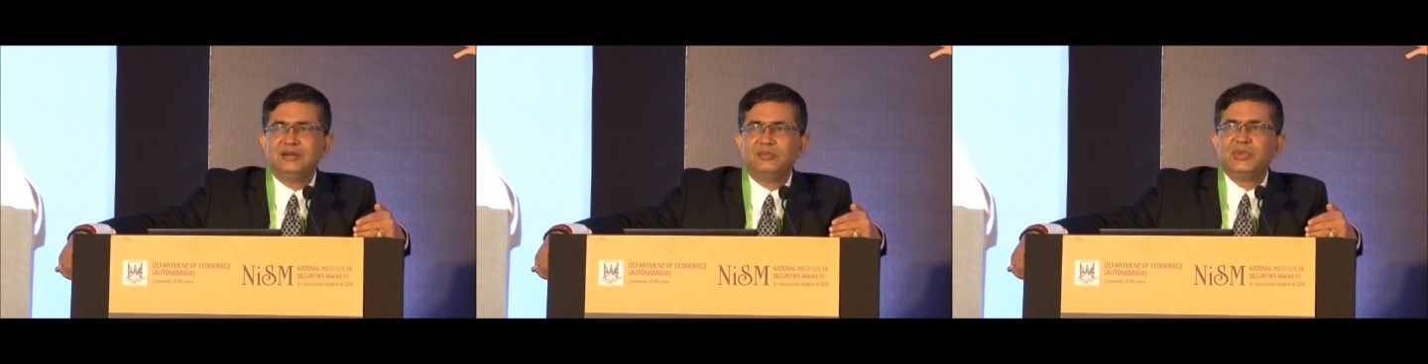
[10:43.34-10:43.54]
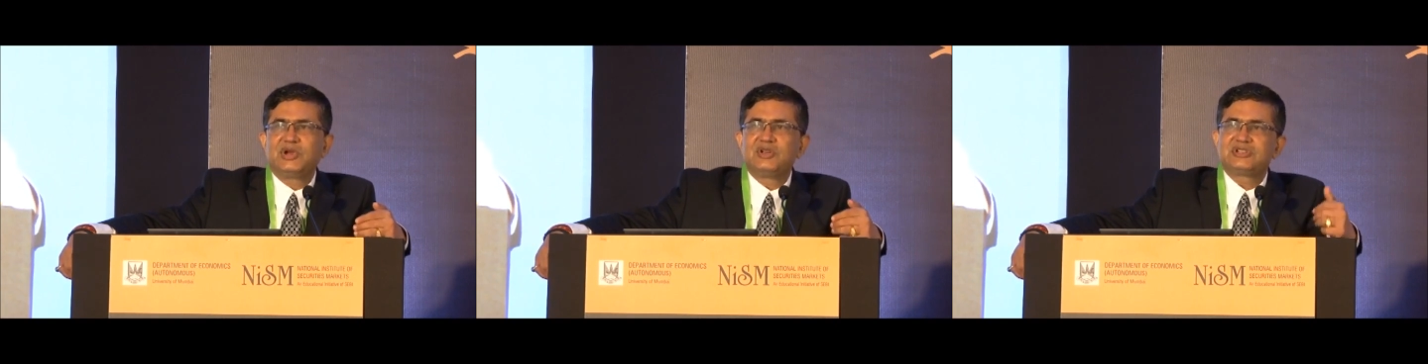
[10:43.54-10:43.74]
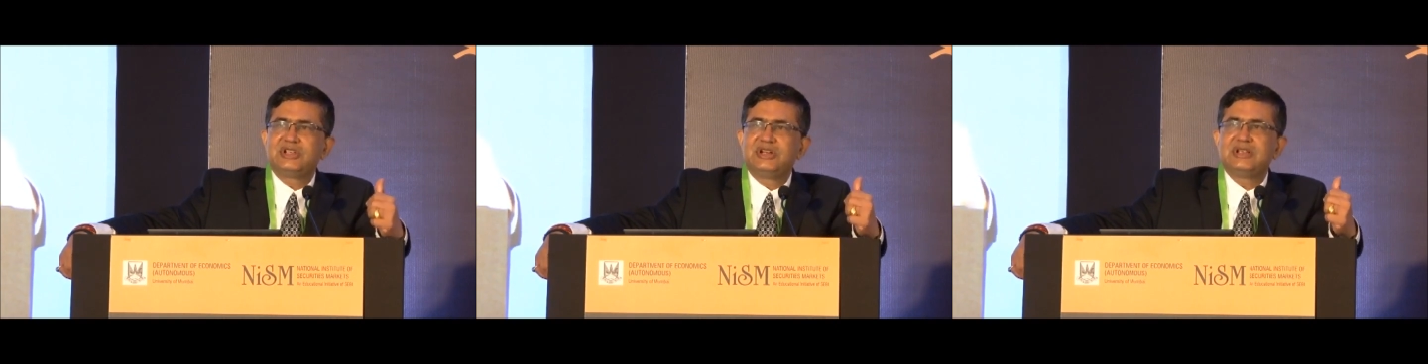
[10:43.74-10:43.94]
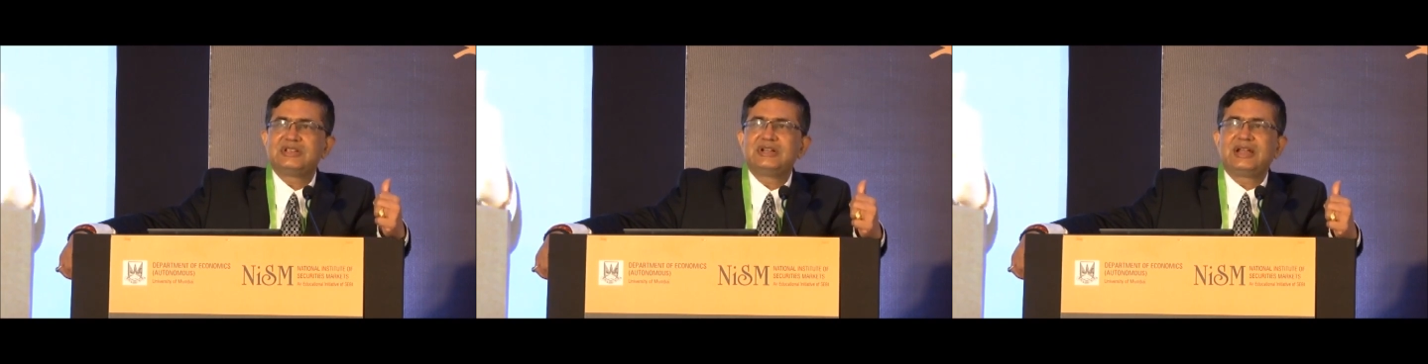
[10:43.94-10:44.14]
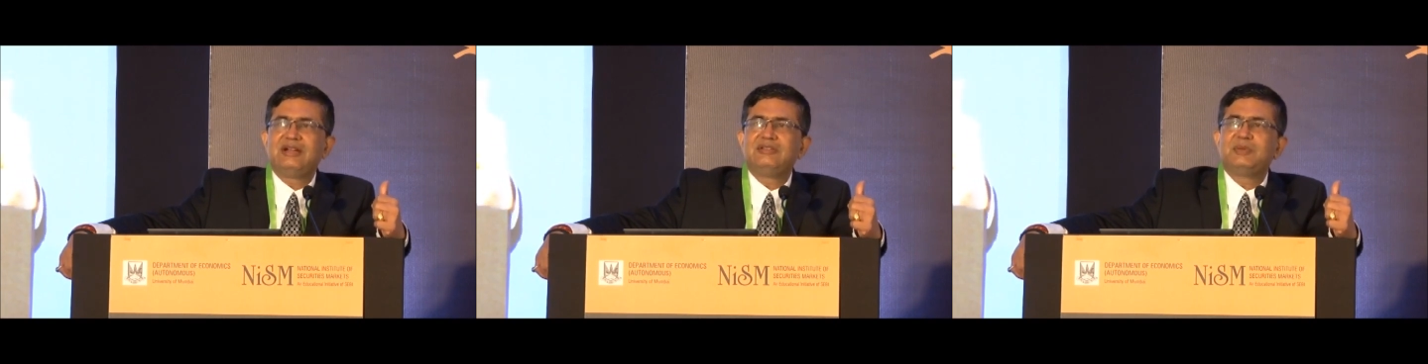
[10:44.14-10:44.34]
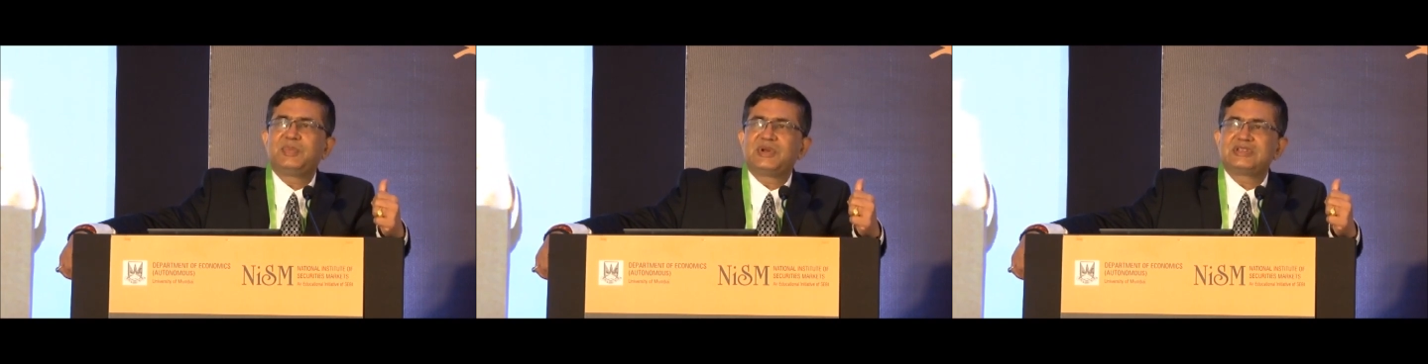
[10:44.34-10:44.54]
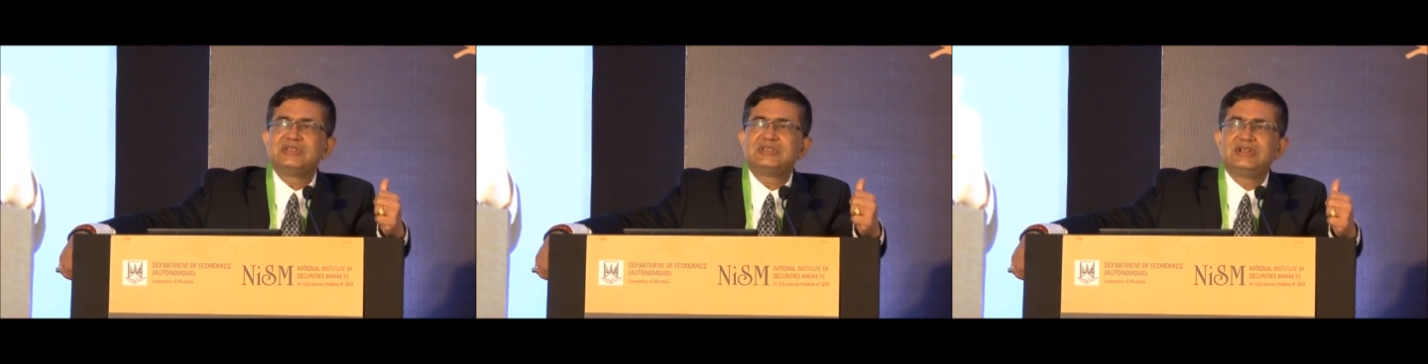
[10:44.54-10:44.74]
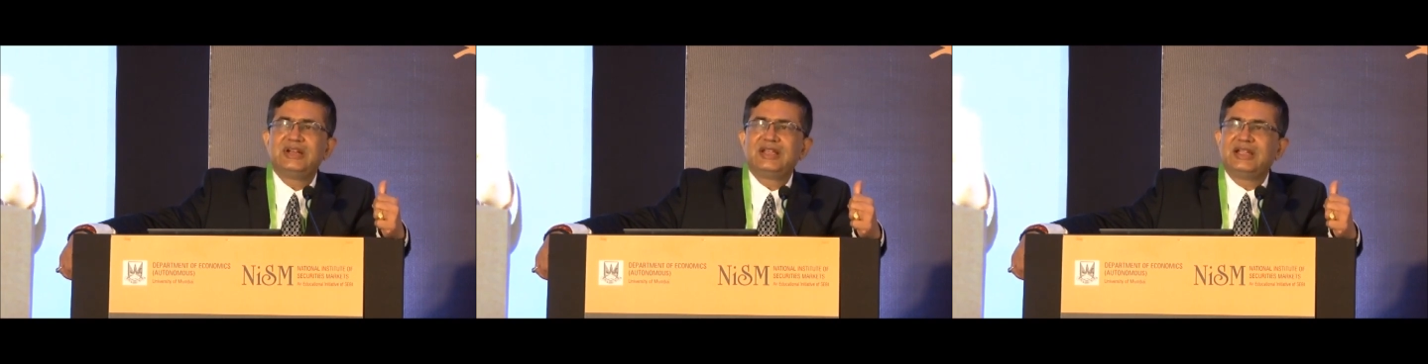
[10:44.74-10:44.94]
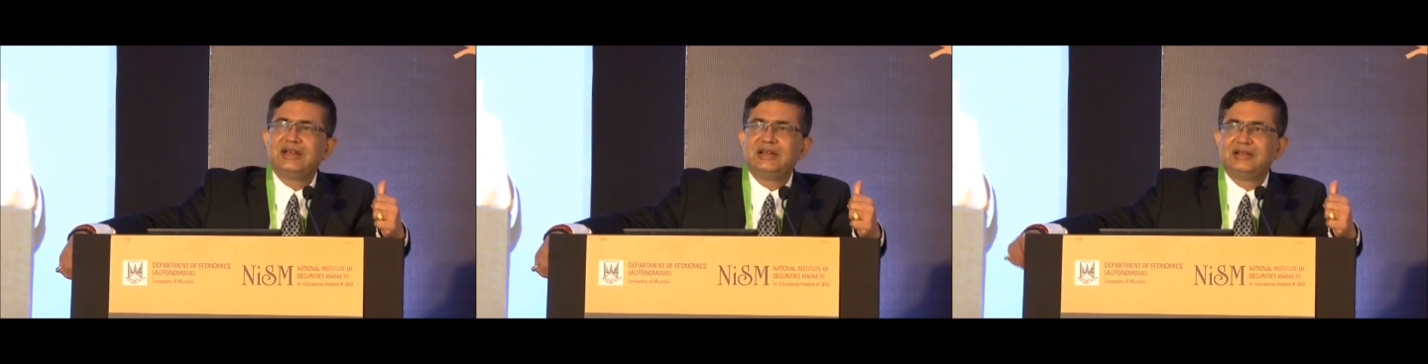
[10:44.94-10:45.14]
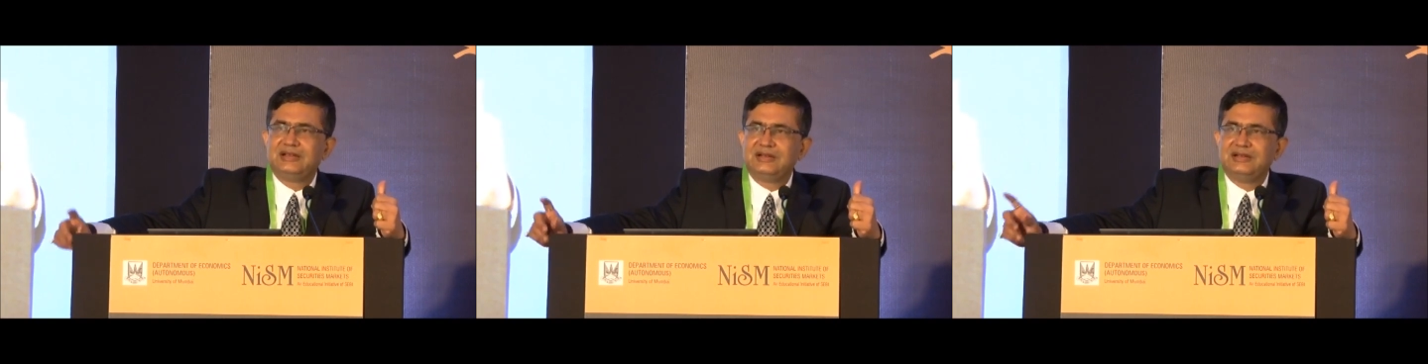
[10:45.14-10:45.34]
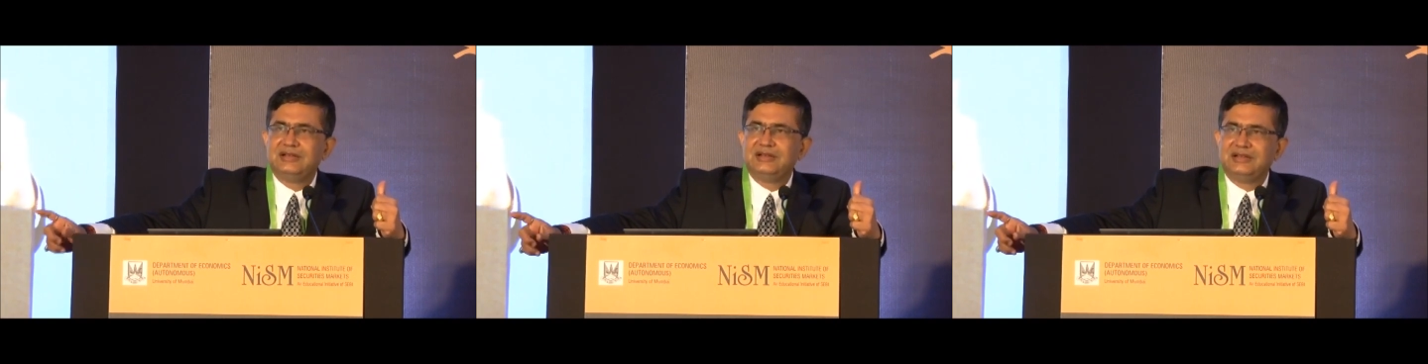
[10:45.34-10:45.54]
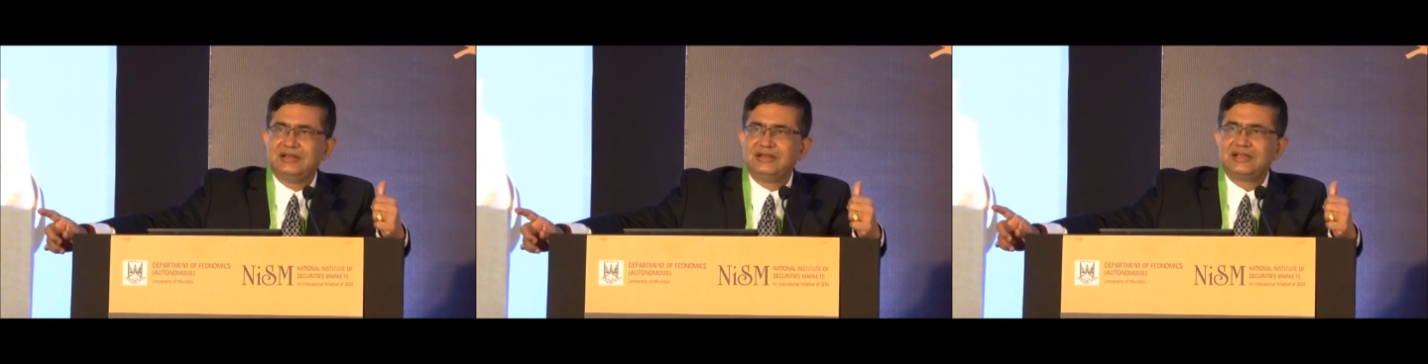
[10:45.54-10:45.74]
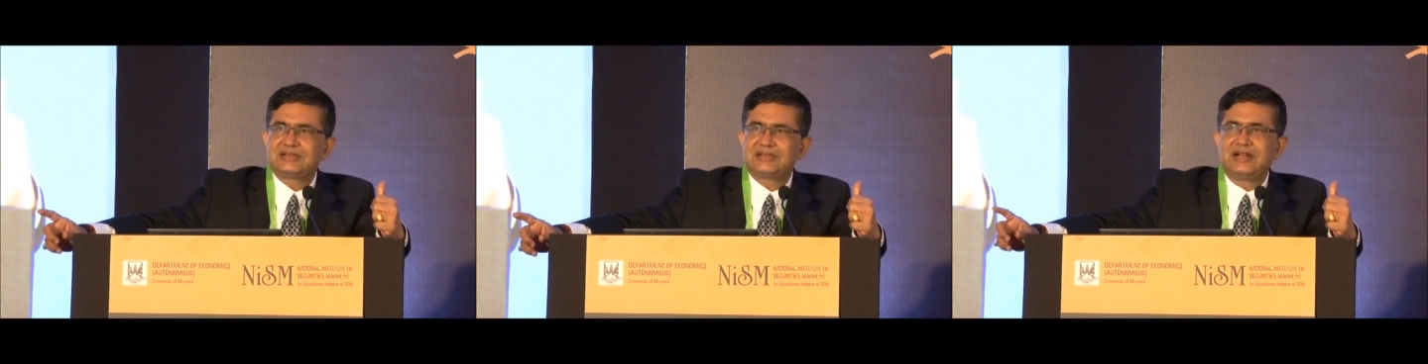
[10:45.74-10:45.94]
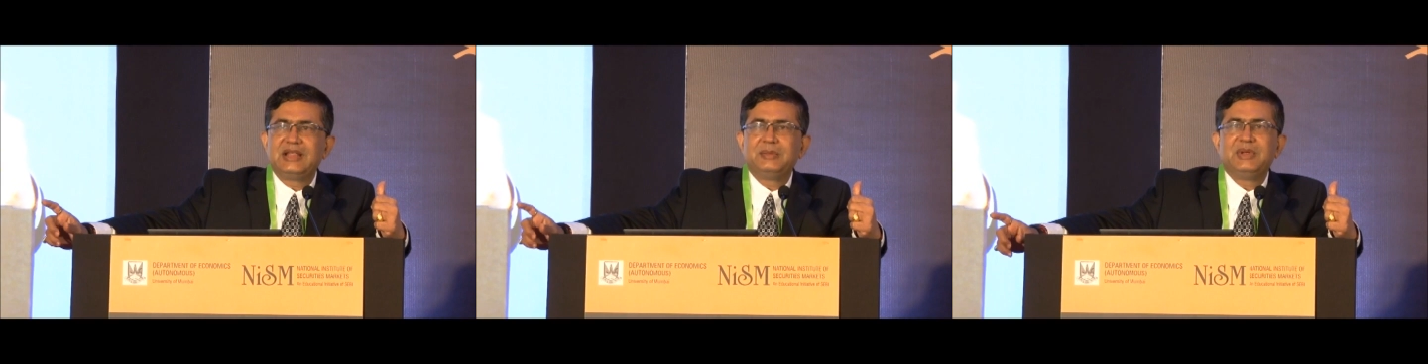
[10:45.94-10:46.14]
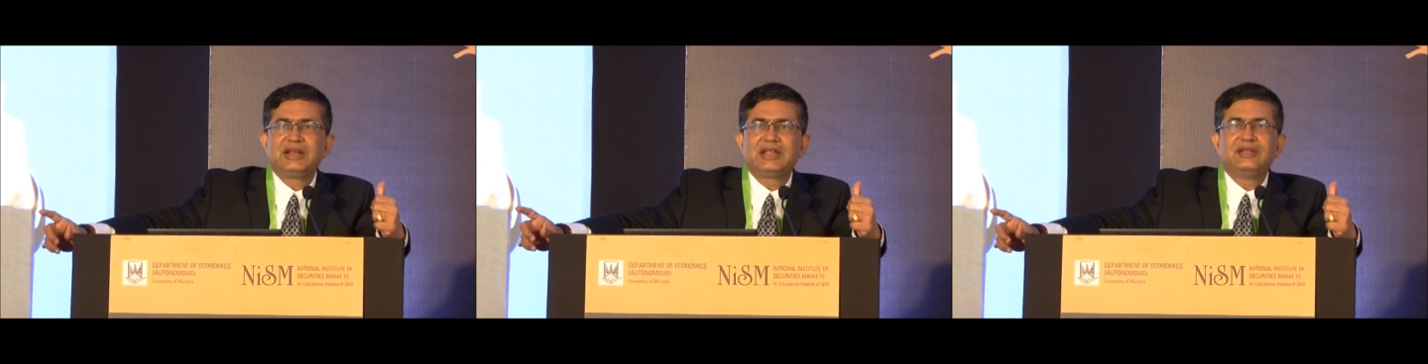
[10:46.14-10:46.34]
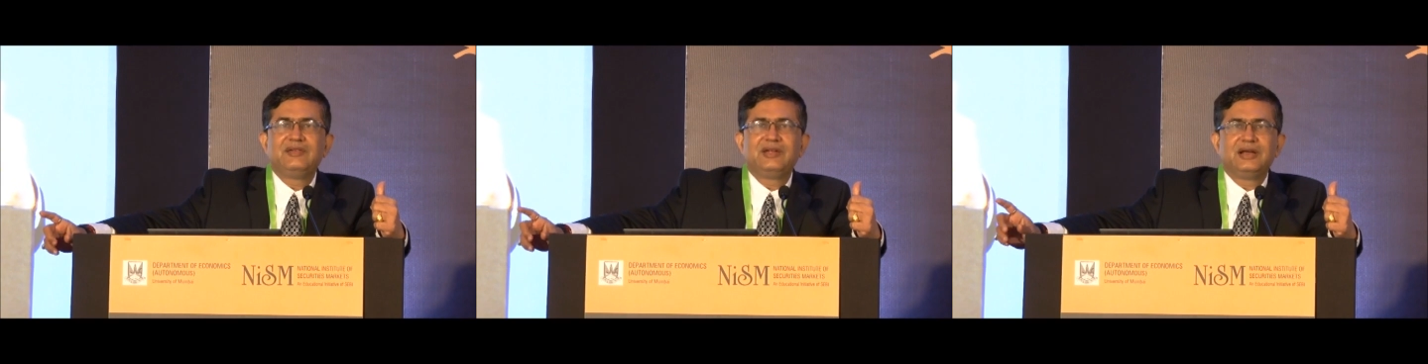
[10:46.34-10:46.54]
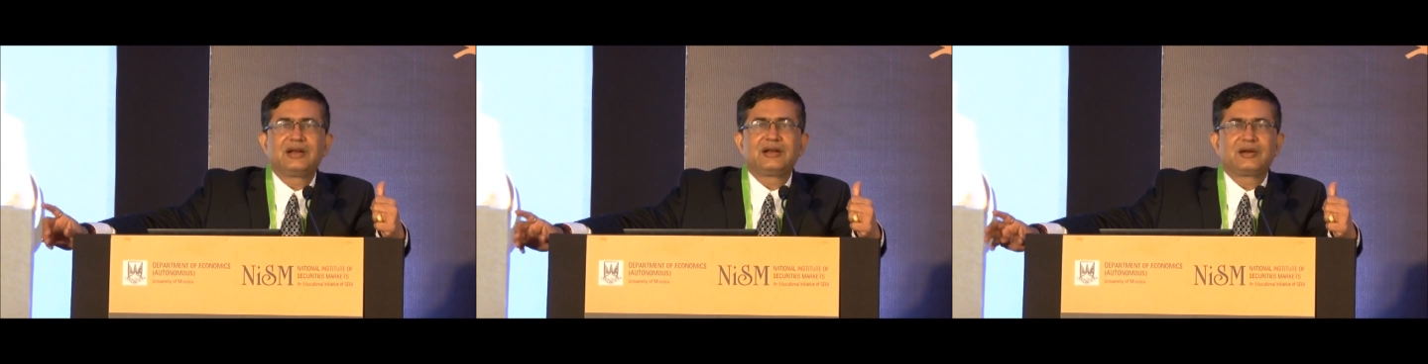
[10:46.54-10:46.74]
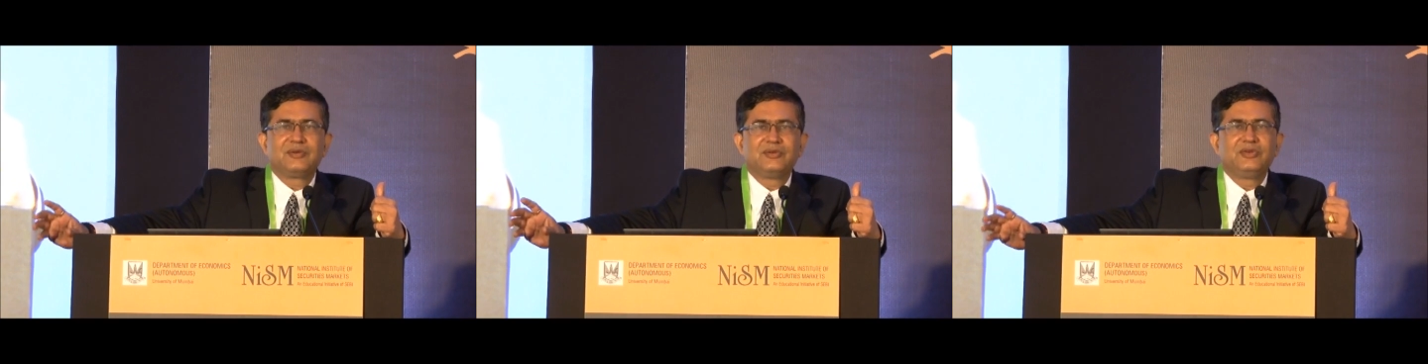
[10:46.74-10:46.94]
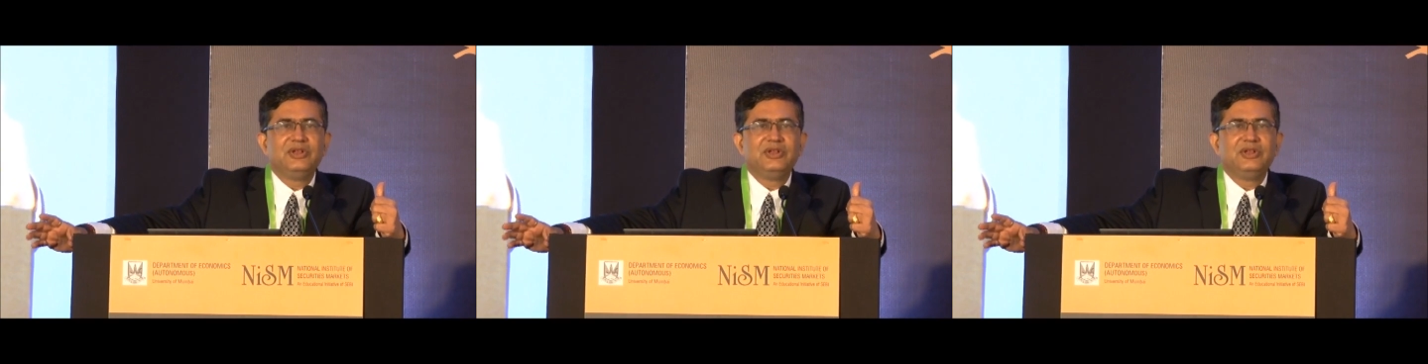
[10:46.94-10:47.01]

Because she doesn't have the person sitting in the stadium and giving her